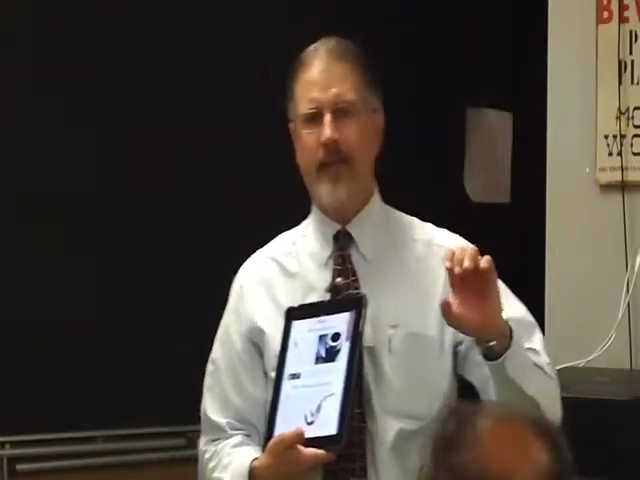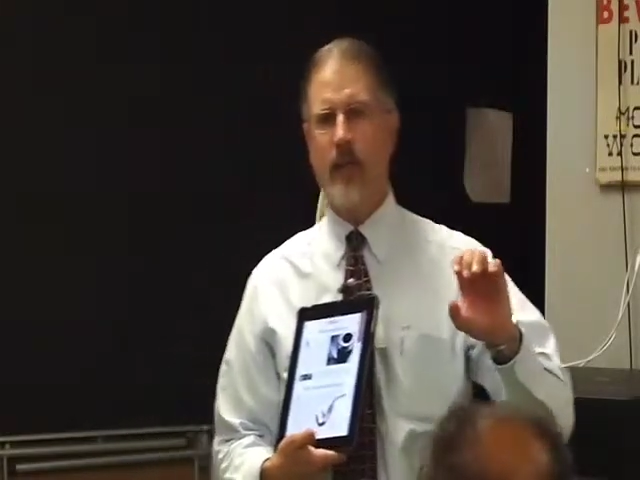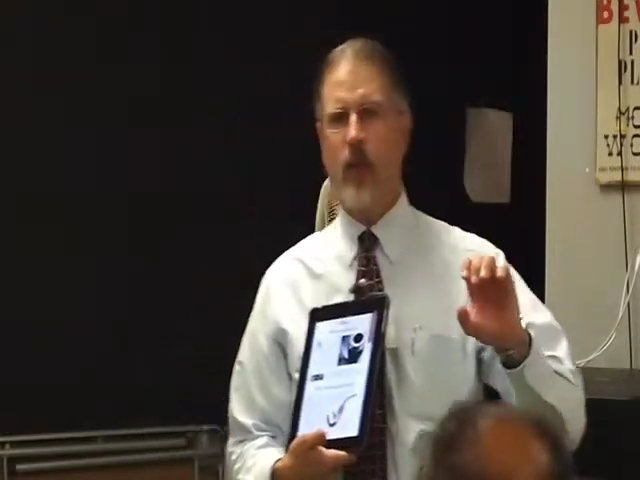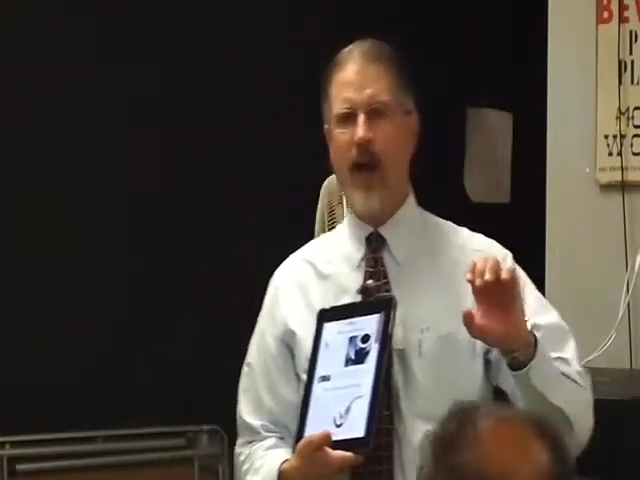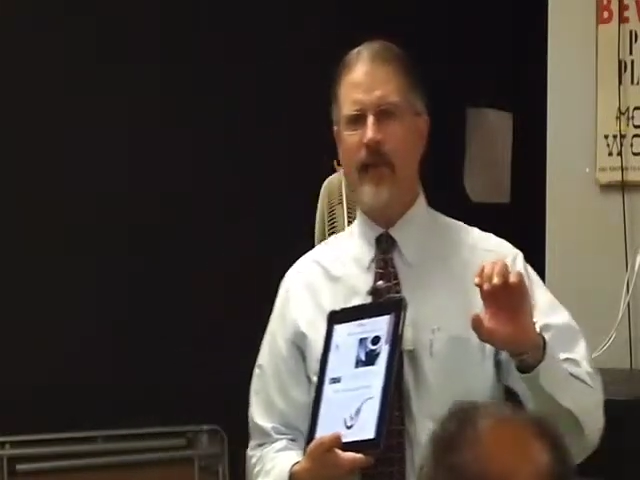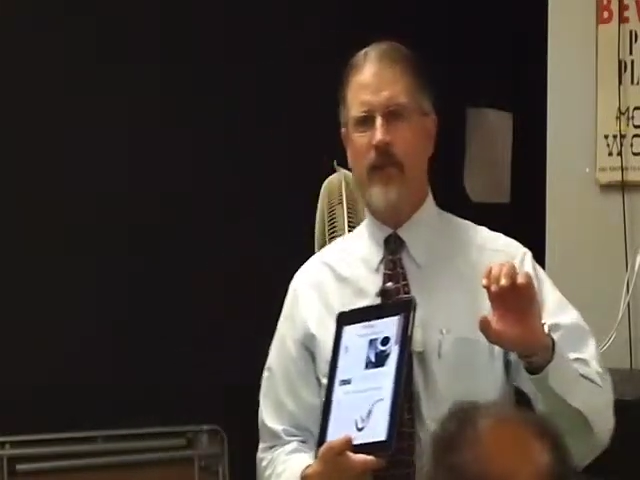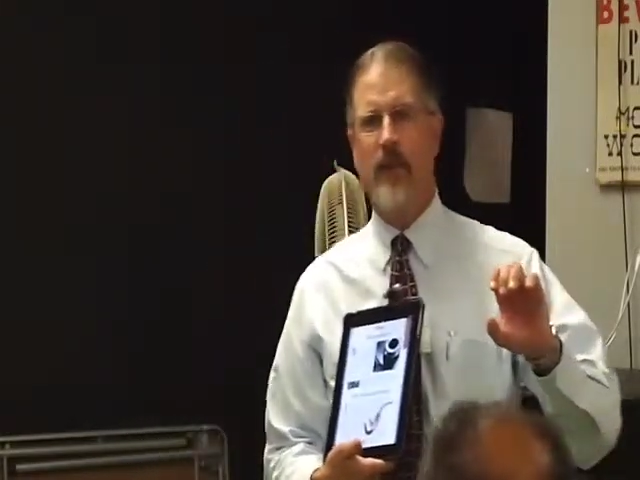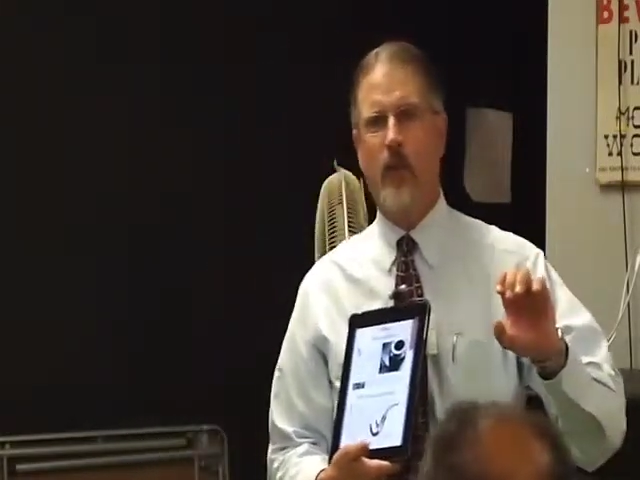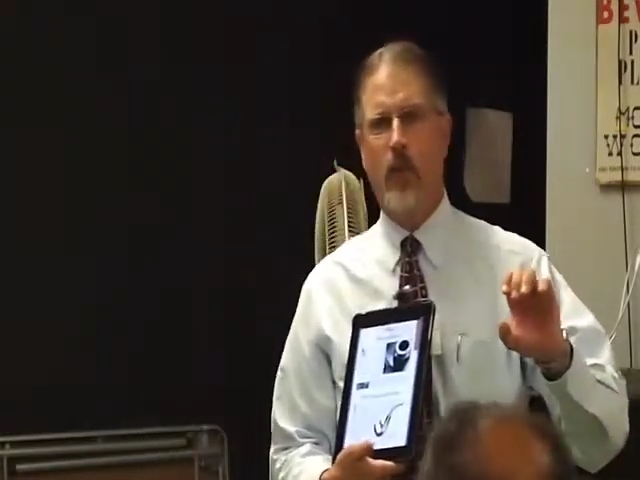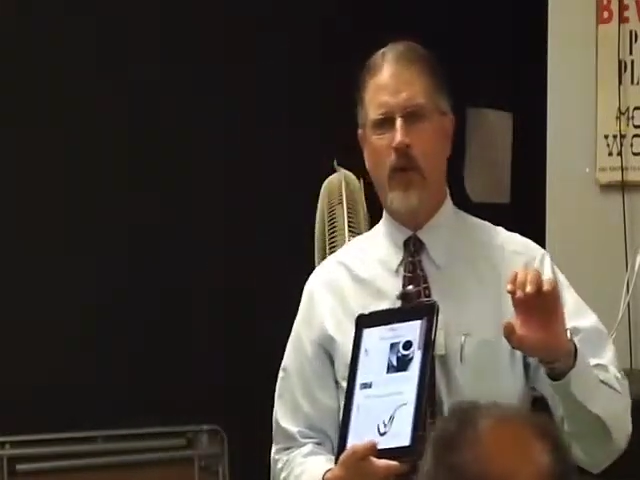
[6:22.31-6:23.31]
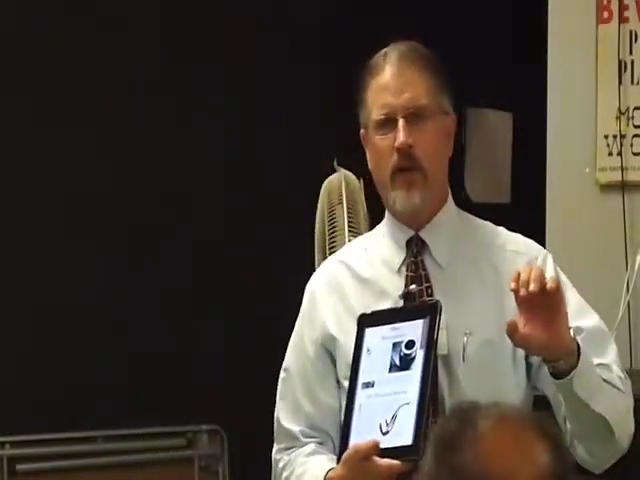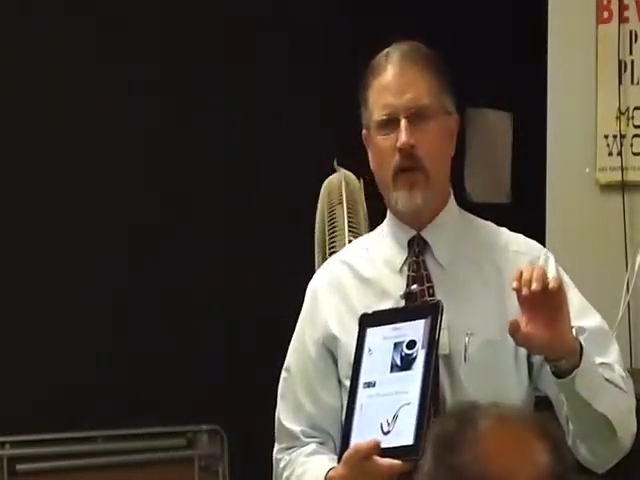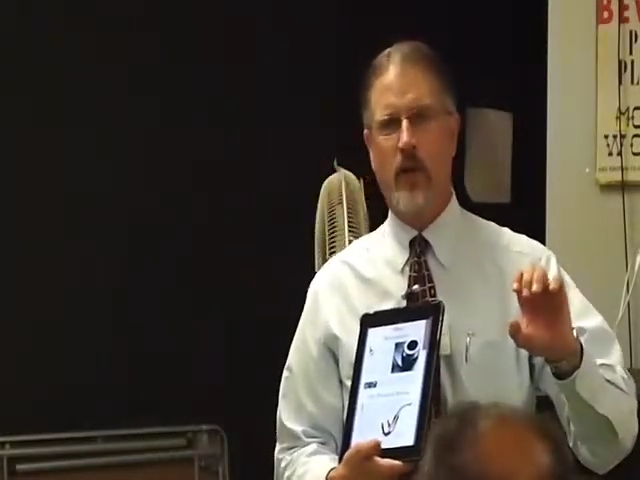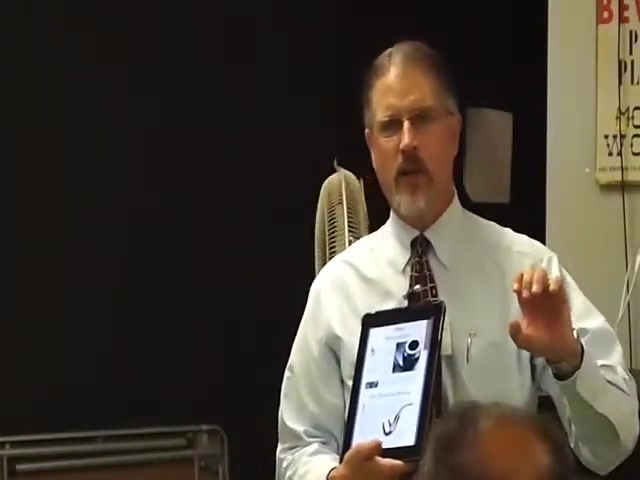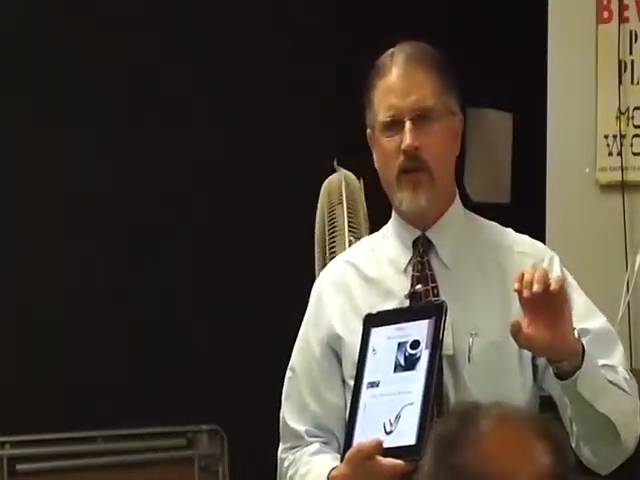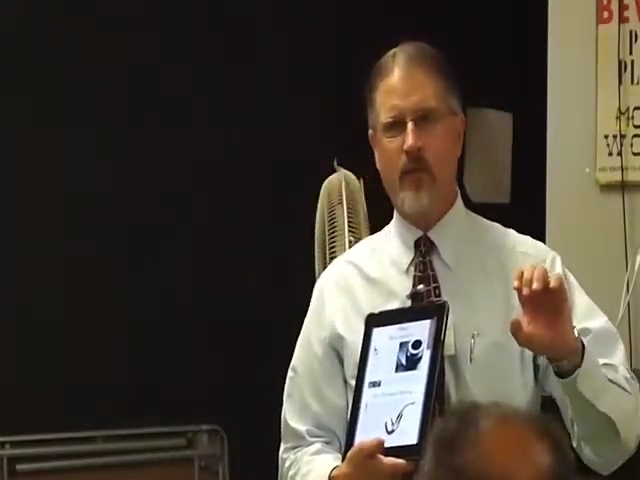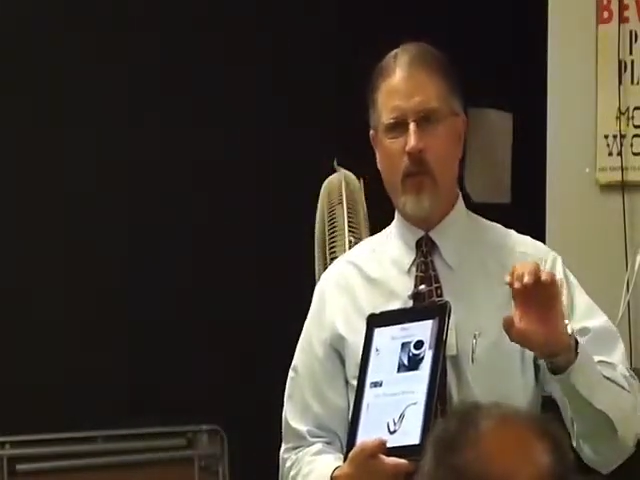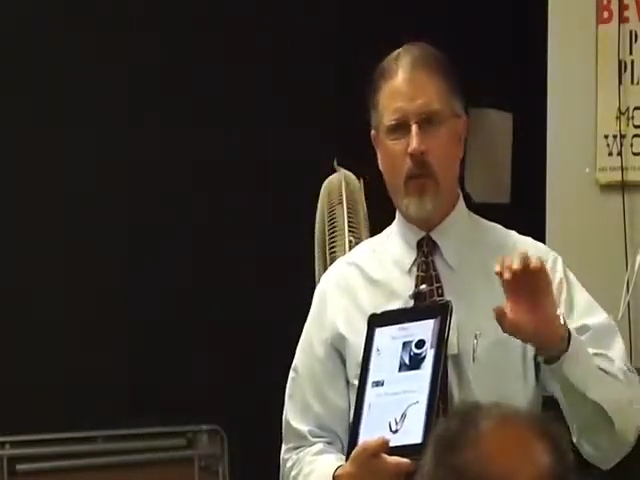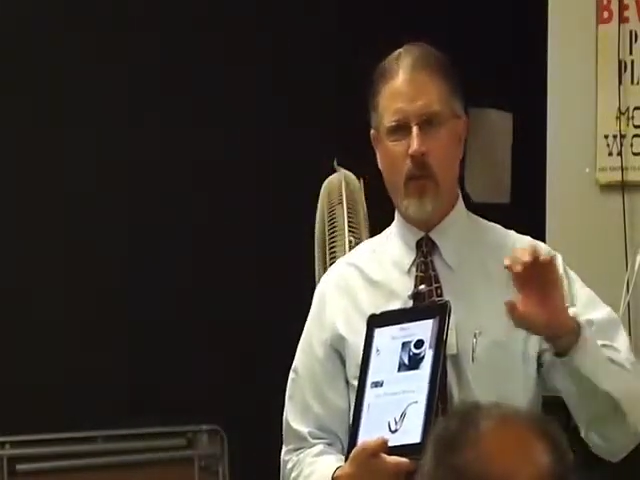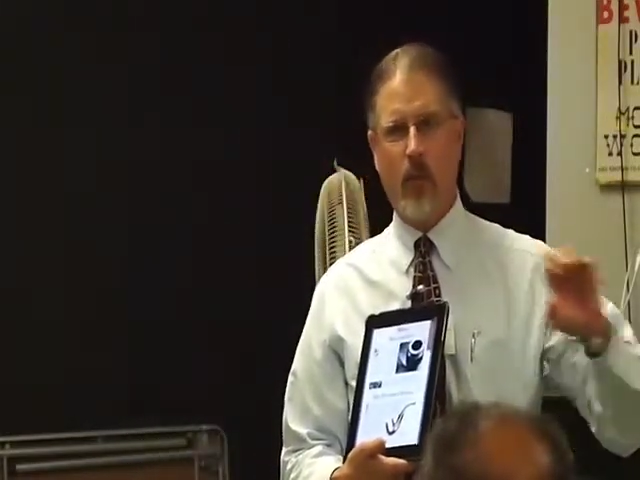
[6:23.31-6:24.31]
get gravity to work on the
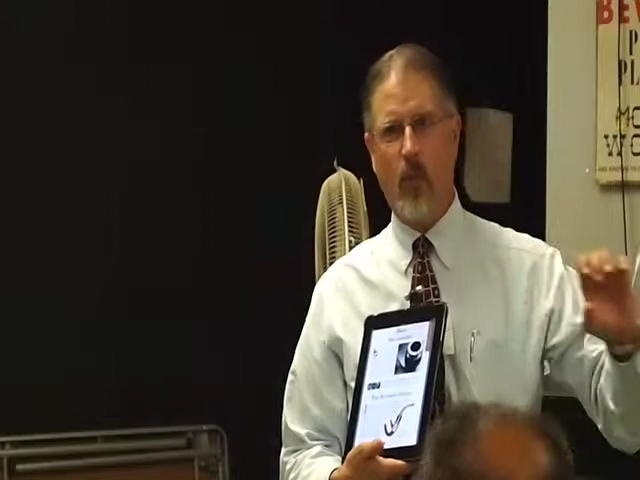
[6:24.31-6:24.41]
reservoir